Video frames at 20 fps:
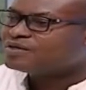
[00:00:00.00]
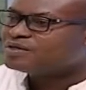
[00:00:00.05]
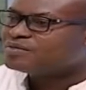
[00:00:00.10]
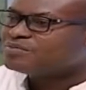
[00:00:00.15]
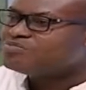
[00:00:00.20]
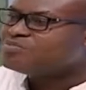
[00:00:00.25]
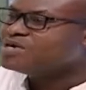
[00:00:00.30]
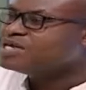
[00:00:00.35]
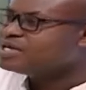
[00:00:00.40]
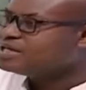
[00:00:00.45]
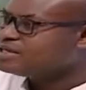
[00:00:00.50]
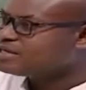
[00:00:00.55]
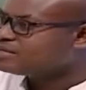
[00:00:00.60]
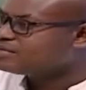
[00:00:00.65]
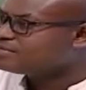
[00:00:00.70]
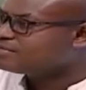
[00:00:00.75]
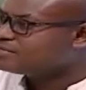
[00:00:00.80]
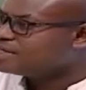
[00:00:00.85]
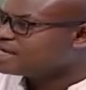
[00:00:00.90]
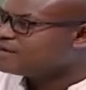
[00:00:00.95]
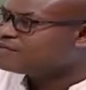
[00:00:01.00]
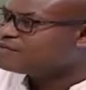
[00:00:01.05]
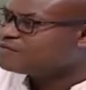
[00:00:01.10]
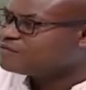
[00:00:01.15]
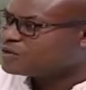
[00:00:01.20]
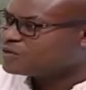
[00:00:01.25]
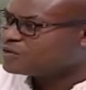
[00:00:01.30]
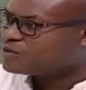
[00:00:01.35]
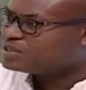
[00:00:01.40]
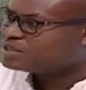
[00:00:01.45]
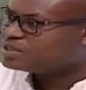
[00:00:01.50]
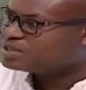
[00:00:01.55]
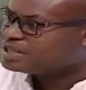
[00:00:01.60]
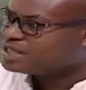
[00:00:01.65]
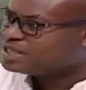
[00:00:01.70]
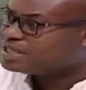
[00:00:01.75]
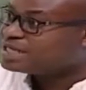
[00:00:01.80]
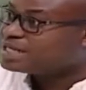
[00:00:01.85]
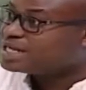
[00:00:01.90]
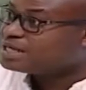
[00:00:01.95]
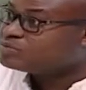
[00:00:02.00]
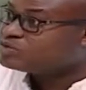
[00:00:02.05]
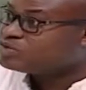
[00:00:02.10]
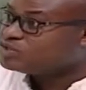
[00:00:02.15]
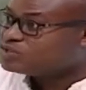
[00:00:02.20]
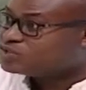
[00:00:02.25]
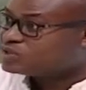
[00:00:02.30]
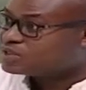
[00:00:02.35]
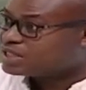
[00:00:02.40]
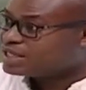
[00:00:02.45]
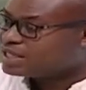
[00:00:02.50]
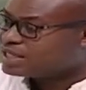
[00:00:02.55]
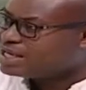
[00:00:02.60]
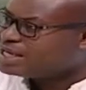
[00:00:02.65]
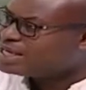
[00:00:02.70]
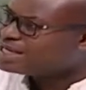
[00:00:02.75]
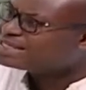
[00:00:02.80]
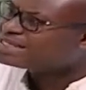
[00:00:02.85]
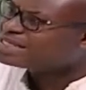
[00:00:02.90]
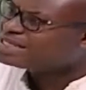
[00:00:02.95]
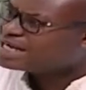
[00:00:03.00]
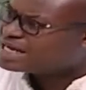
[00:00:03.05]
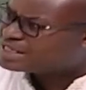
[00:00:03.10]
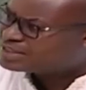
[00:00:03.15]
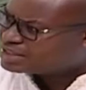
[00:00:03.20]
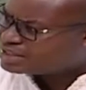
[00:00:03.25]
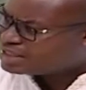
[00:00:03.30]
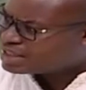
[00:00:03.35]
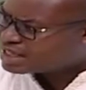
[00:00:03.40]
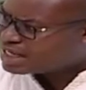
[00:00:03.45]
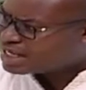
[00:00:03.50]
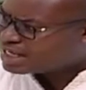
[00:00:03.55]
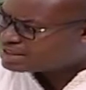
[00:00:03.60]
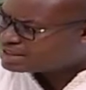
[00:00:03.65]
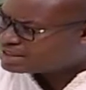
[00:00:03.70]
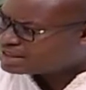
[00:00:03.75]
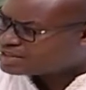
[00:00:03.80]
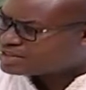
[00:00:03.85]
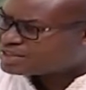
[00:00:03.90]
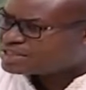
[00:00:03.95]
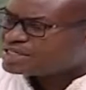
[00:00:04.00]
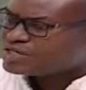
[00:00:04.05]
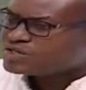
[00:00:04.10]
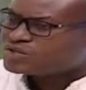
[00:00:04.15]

me have a frequency that I'm using is a national asset.